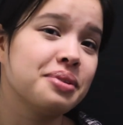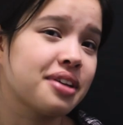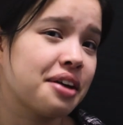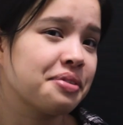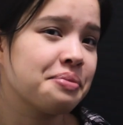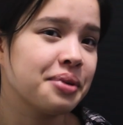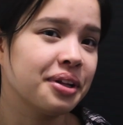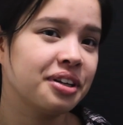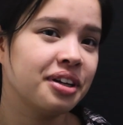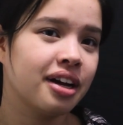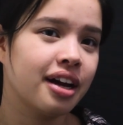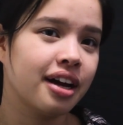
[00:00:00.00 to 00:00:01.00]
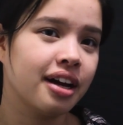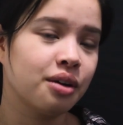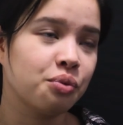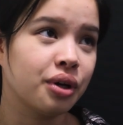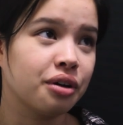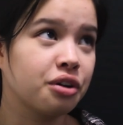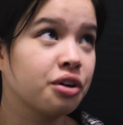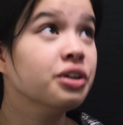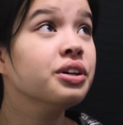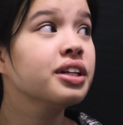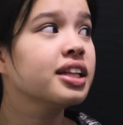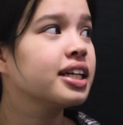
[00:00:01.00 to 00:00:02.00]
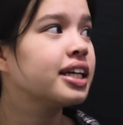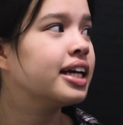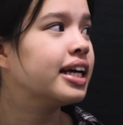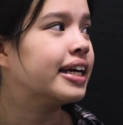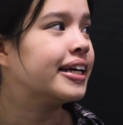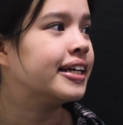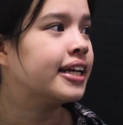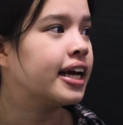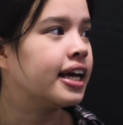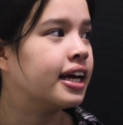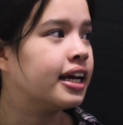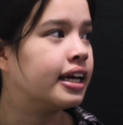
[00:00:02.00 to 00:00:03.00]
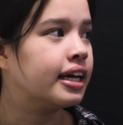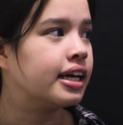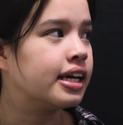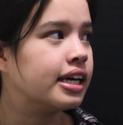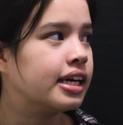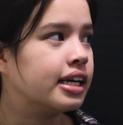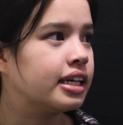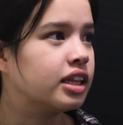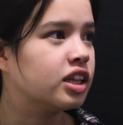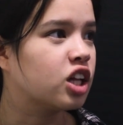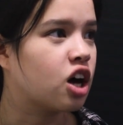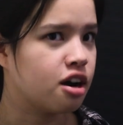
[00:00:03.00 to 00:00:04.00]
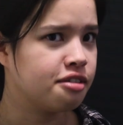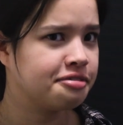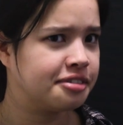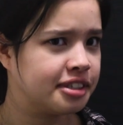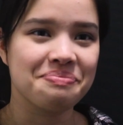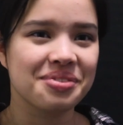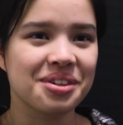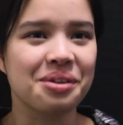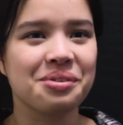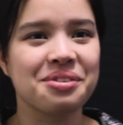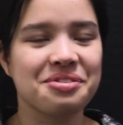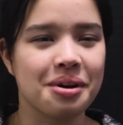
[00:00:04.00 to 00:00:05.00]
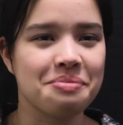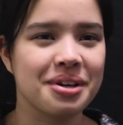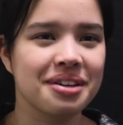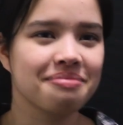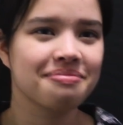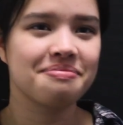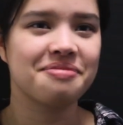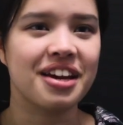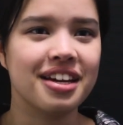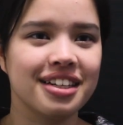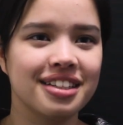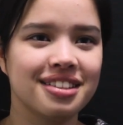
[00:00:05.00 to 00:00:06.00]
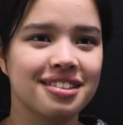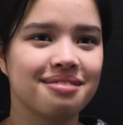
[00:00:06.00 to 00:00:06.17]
Ivy Miller and we are currently in a loft. So we're filming Faded